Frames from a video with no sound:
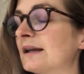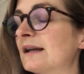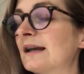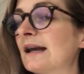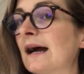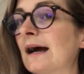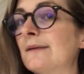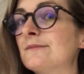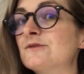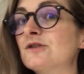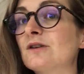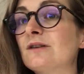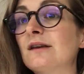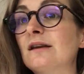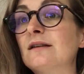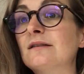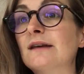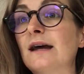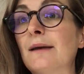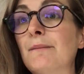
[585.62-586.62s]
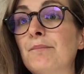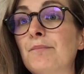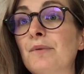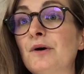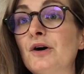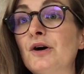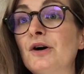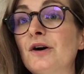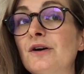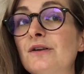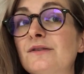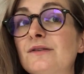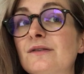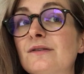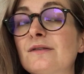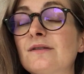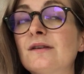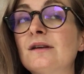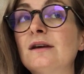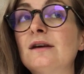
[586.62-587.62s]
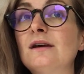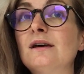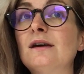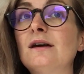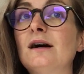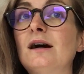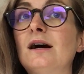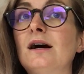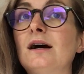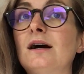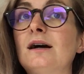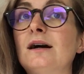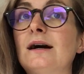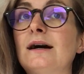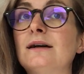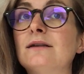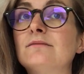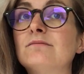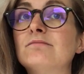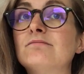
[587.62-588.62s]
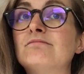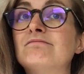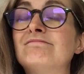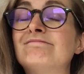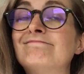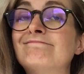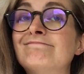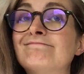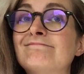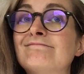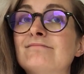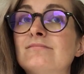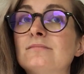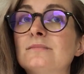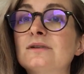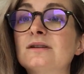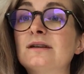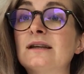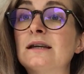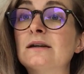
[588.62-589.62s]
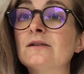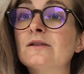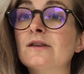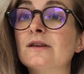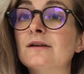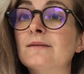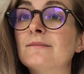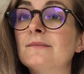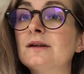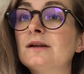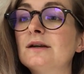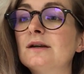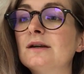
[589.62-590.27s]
capture things like birds and kill them